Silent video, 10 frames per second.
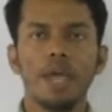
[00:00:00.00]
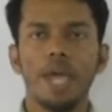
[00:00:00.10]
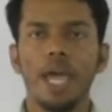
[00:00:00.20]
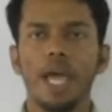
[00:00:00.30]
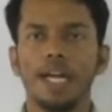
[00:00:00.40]

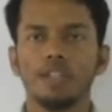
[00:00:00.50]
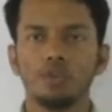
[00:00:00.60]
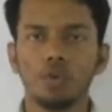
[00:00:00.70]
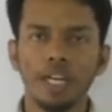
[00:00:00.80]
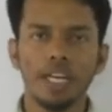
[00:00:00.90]
And so
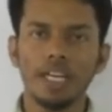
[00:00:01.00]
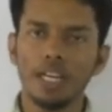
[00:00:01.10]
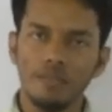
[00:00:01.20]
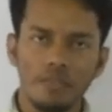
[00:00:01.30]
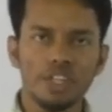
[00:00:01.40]

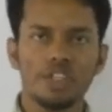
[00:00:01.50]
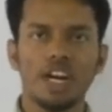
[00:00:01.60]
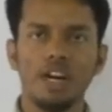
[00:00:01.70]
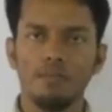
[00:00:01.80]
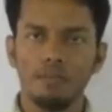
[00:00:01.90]
today we will
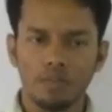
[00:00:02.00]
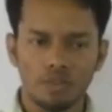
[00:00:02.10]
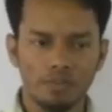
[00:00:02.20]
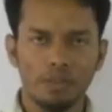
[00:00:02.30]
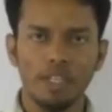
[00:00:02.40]
start
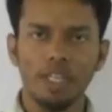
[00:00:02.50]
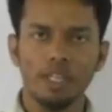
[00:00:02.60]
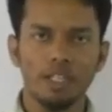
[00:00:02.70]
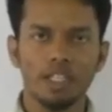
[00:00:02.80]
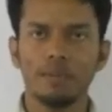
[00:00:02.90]

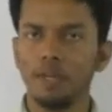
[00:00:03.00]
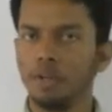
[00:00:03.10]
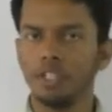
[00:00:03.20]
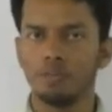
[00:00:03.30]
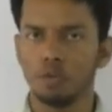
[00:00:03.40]
simply just by
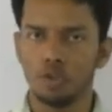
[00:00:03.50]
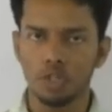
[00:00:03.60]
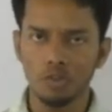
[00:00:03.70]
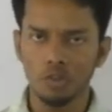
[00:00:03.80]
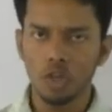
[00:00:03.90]
doing some
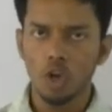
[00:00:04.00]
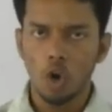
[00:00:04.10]
questions.